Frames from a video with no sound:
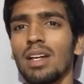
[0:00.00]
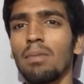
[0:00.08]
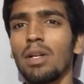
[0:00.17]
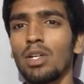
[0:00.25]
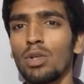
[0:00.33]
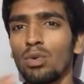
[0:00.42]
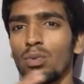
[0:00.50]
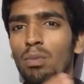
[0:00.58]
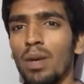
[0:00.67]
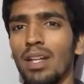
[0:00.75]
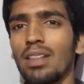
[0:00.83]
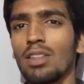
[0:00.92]
I mean, to
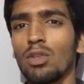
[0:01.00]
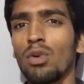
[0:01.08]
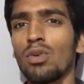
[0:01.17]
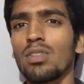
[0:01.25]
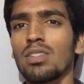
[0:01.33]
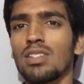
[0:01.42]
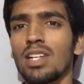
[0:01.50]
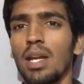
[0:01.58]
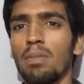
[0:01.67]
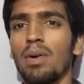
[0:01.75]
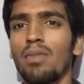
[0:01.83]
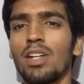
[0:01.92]
bring those
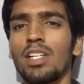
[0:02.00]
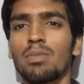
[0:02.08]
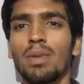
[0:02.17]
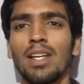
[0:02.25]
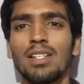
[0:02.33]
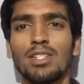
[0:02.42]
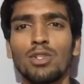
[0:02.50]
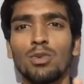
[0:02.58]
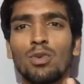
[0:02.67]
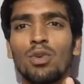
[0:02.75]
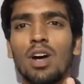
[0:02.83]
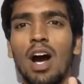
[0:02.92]
type of displays
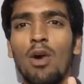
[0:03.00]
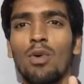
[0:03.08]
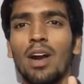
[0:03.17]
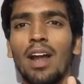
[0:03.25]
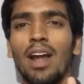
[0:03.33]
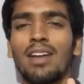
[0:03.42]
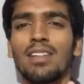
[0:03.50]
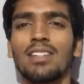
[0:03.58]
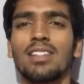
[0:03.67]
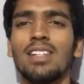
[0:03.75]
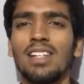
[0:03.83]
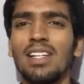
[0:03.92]
to our hands.